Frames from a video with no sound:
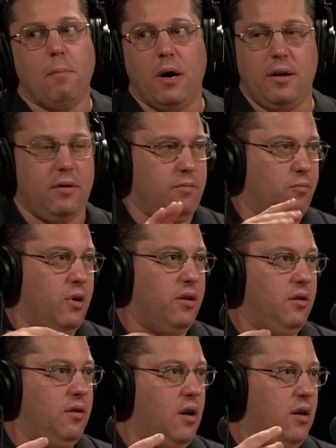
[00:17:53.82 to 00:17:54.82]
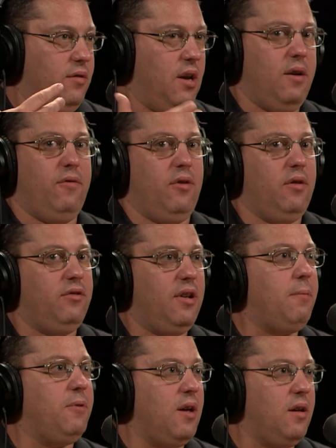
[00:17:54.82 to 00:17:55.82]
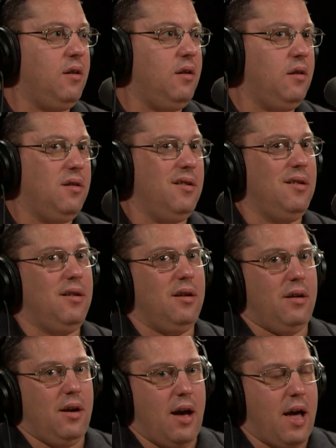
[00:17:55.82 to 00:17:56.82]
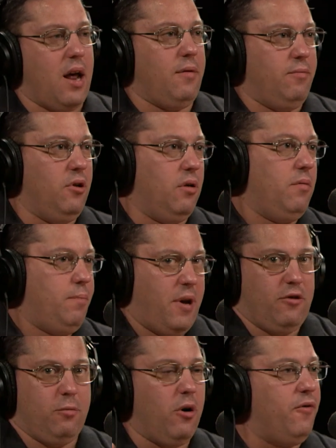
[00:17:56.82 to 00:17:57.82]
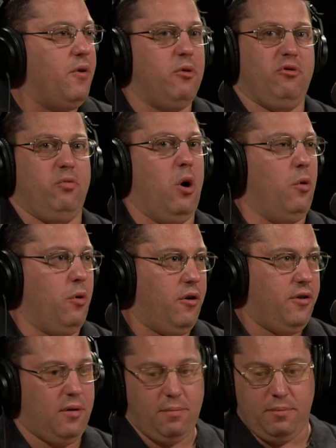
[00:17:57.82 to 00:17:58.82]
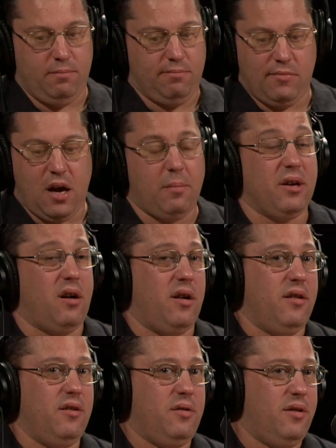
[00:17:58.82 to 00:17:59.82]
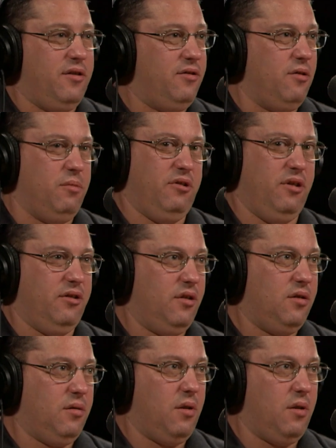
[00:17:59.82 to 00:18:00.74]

But when Dave stepped in, and I pay a small fee, which is well worth it. I'm like, all right, you know what? This is so much easier.